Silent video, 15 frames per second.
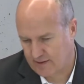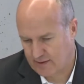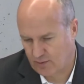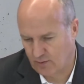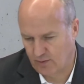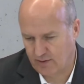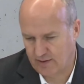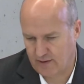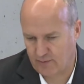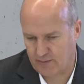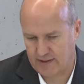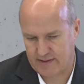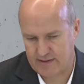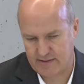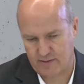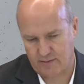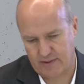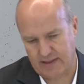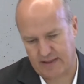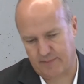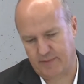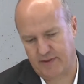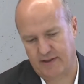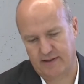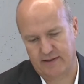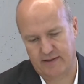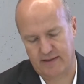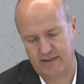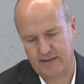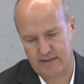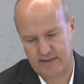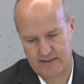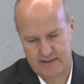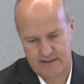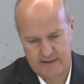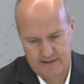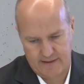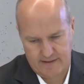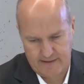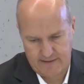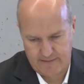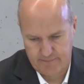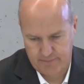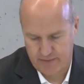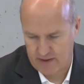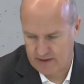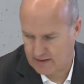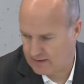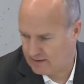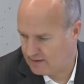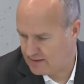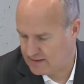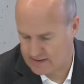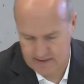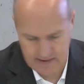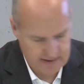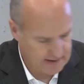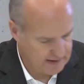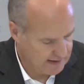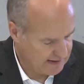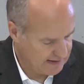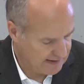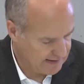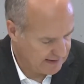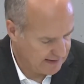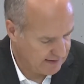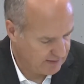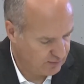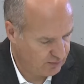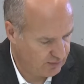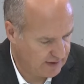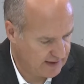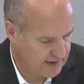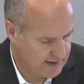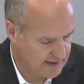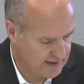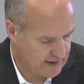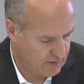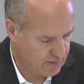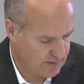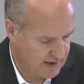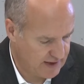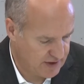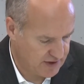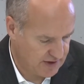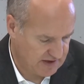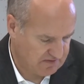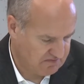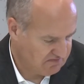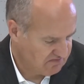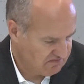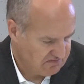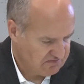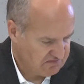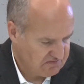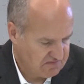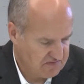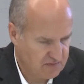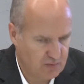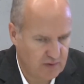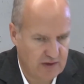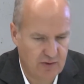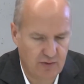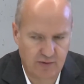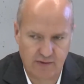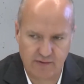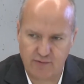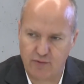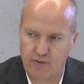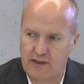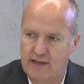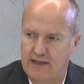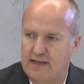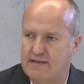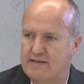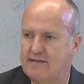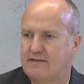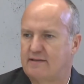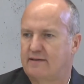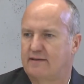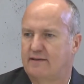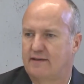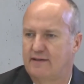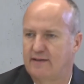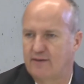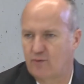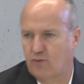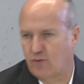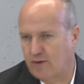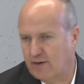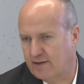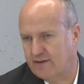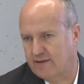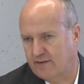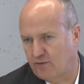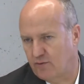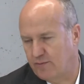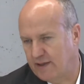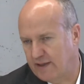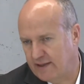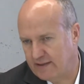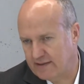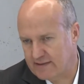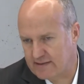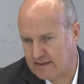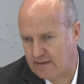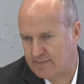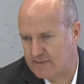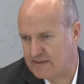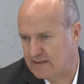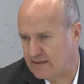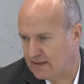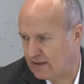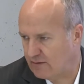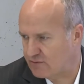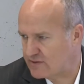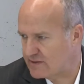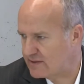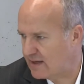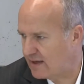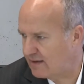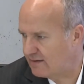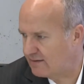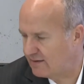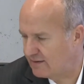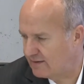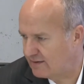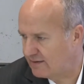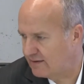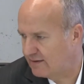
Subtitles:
older ones. So adapting these to this situation. We don't forecast in a quarter to make something outstanding,